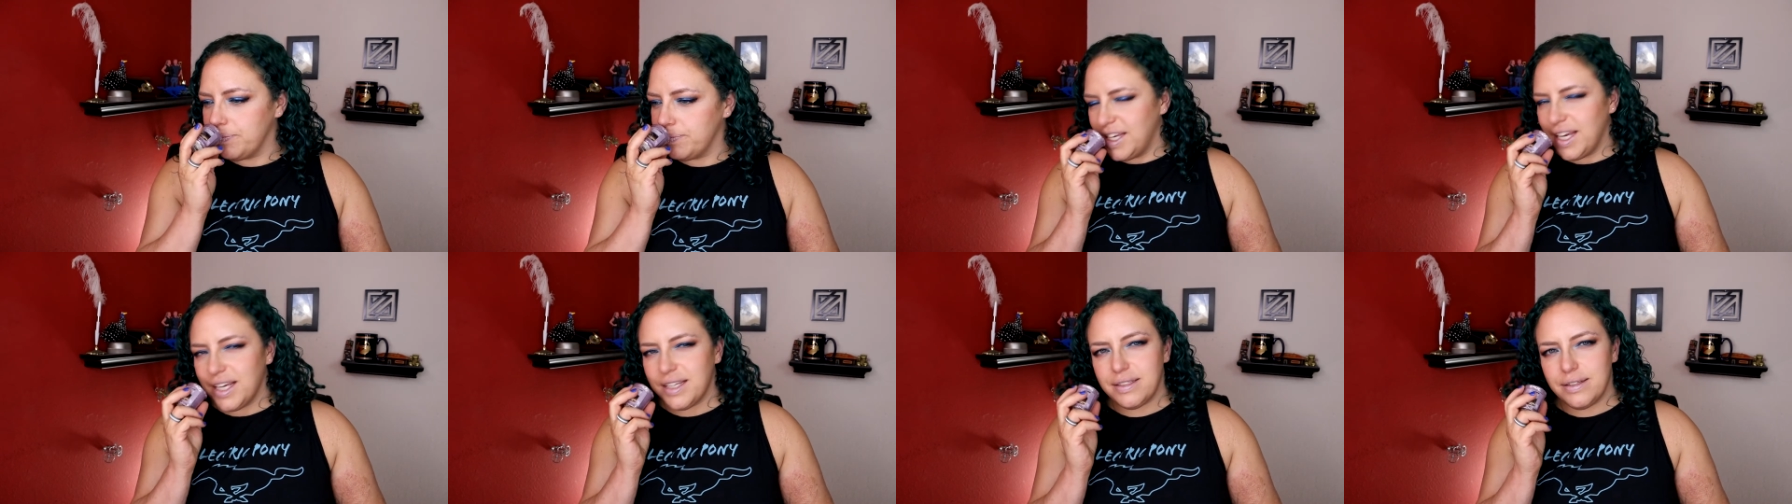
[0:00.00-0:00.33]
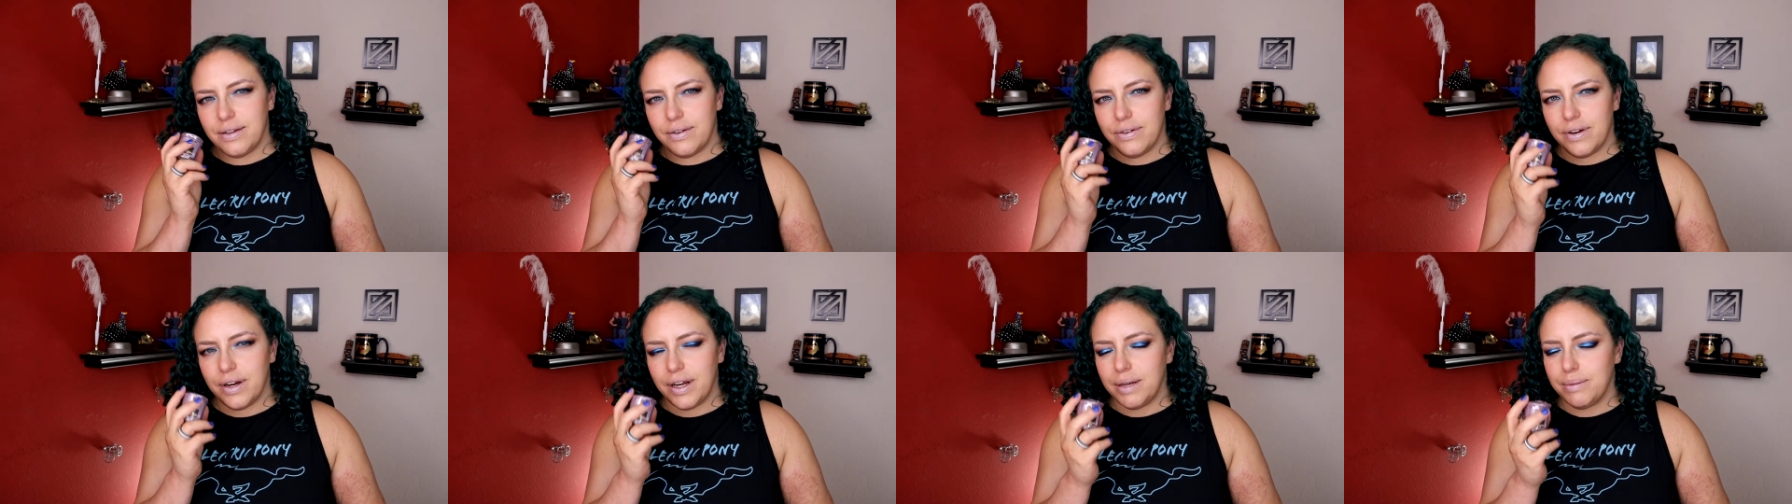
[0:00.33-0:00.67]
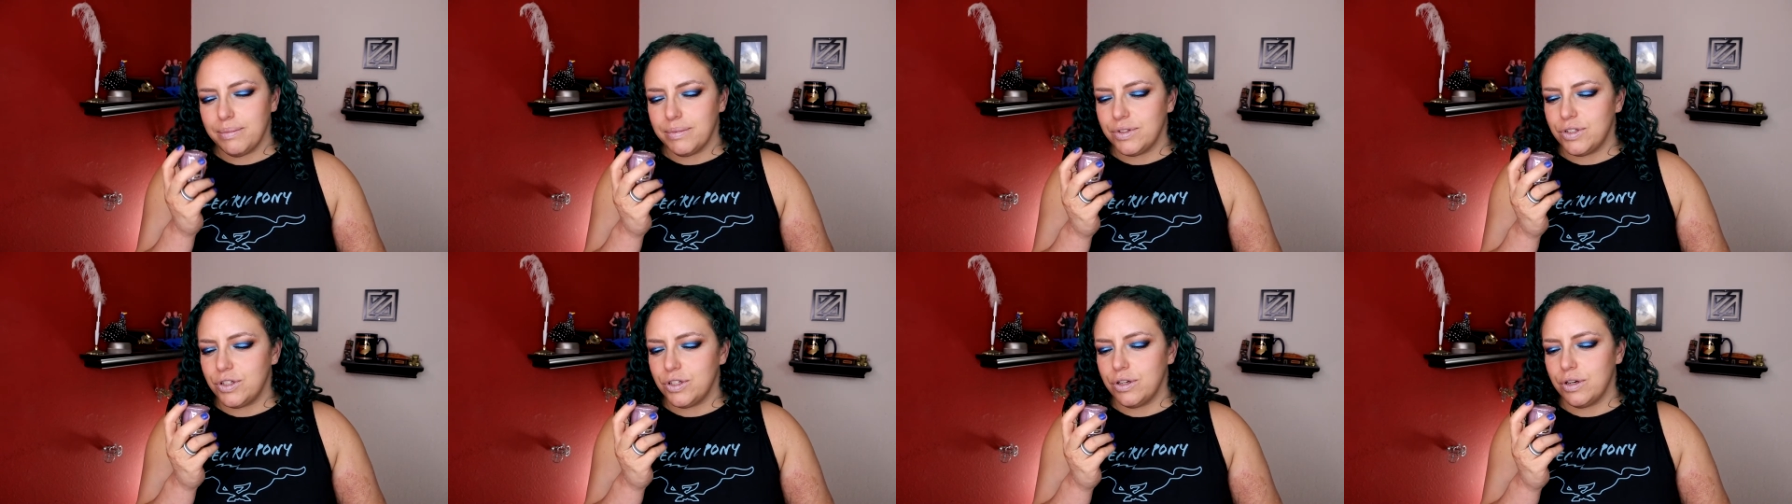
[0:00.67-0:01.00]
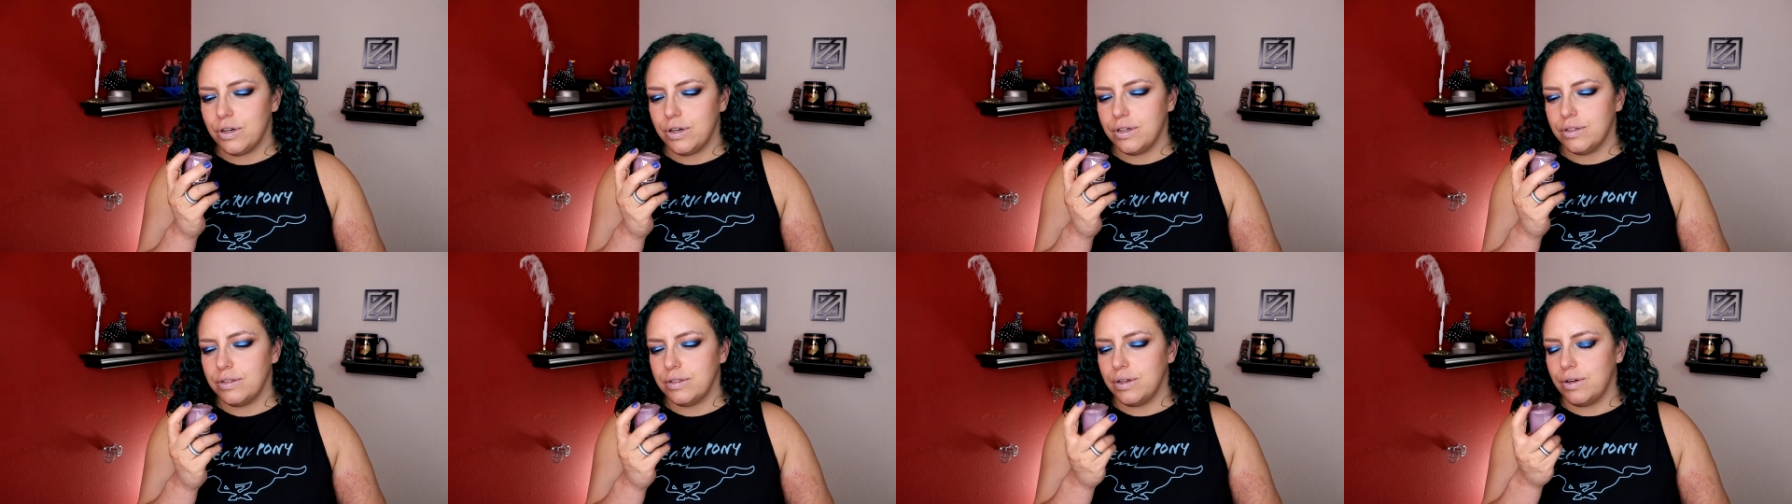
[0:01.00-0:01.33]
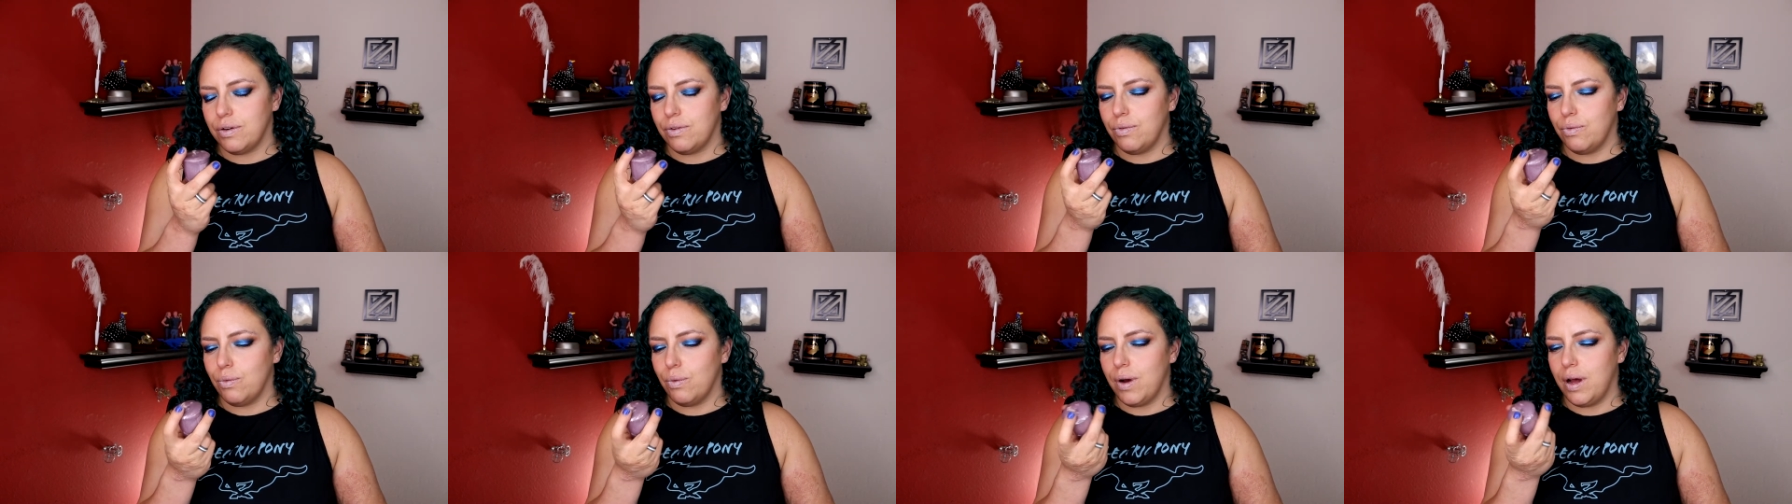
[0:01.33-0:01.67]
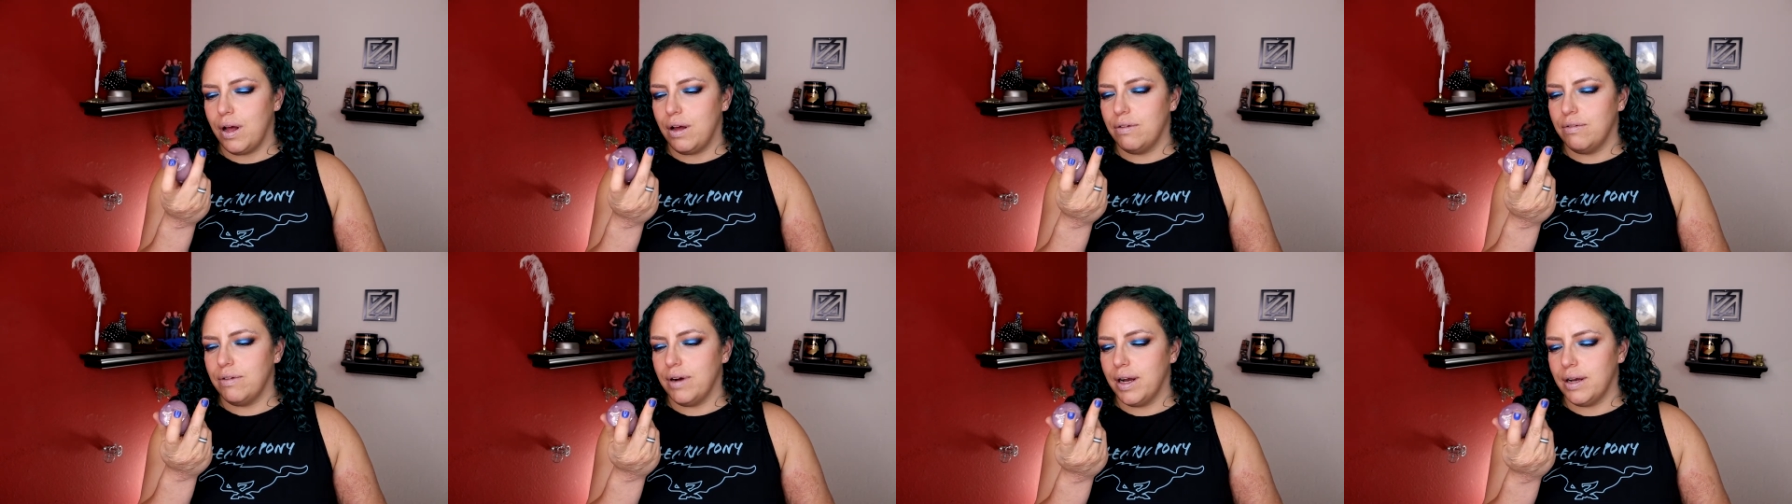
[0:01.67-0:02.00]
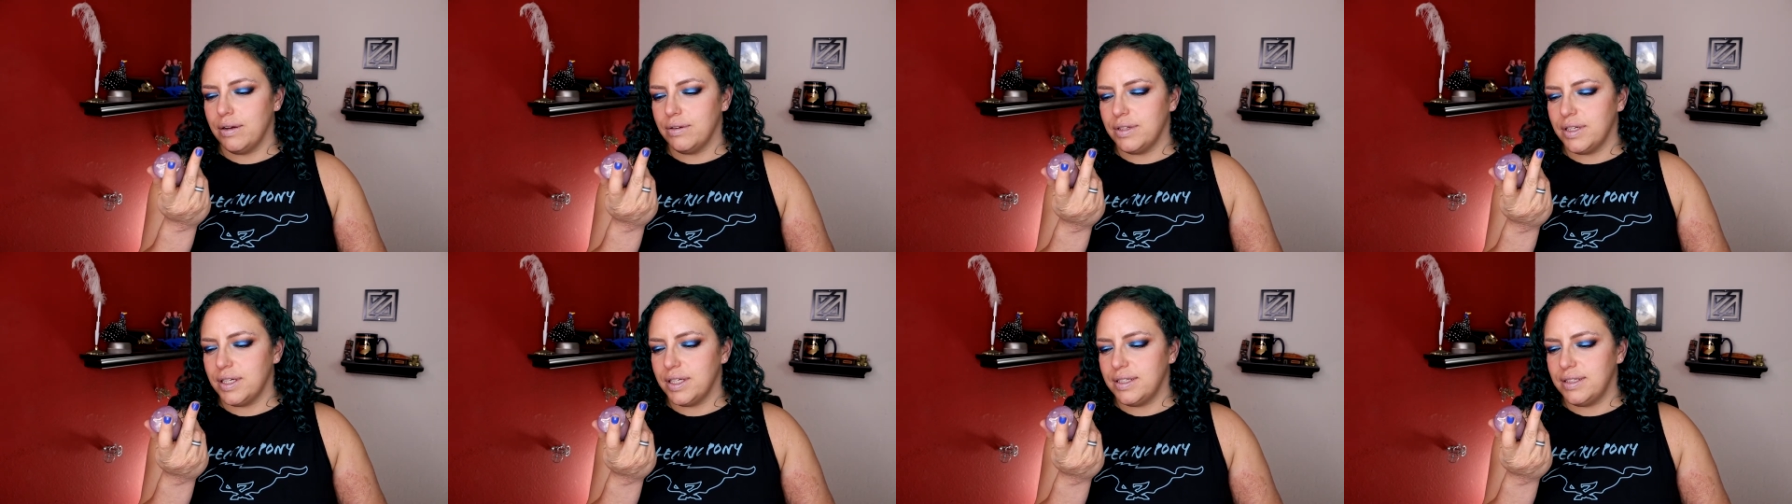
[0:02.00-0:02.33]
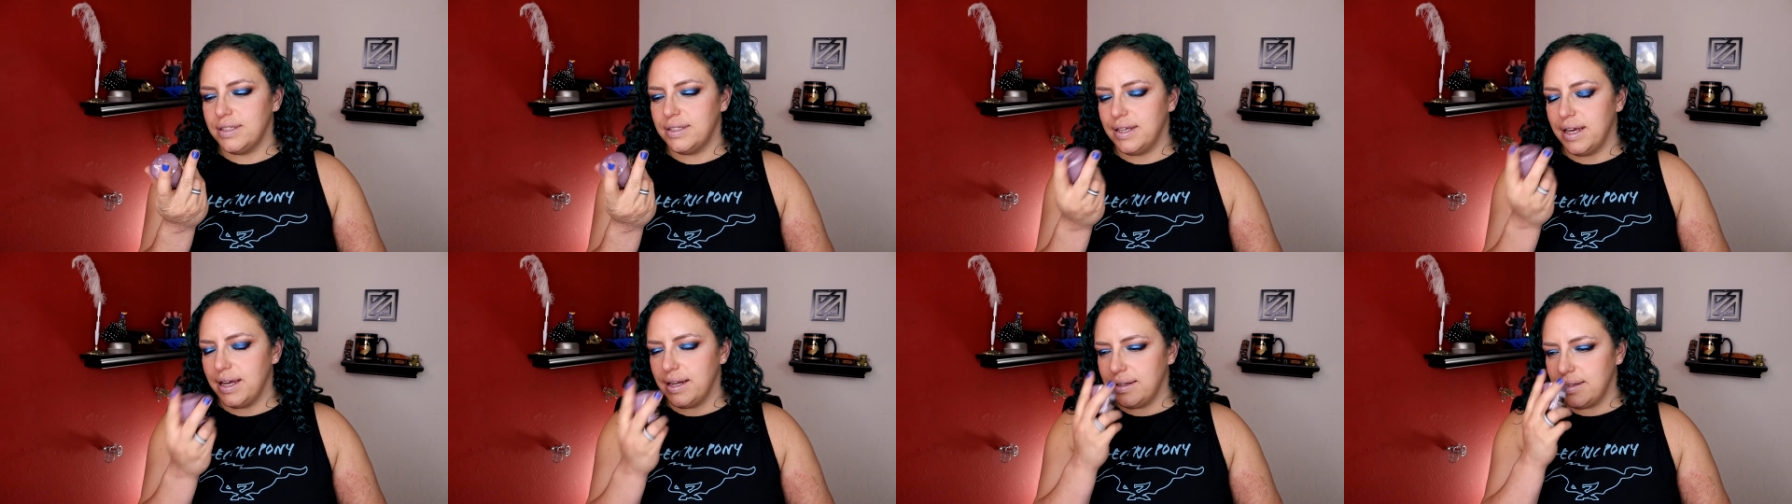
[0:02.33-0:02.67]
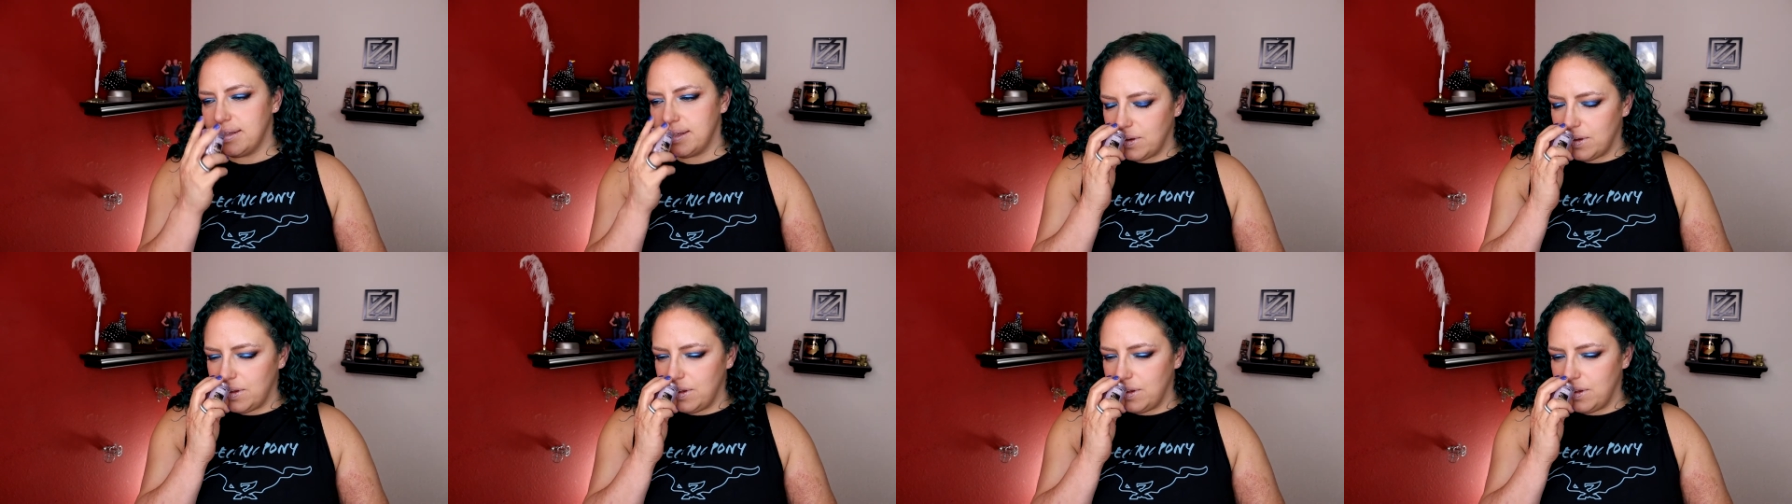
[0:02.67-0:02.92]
It's a very mature sort of well-rounded scent.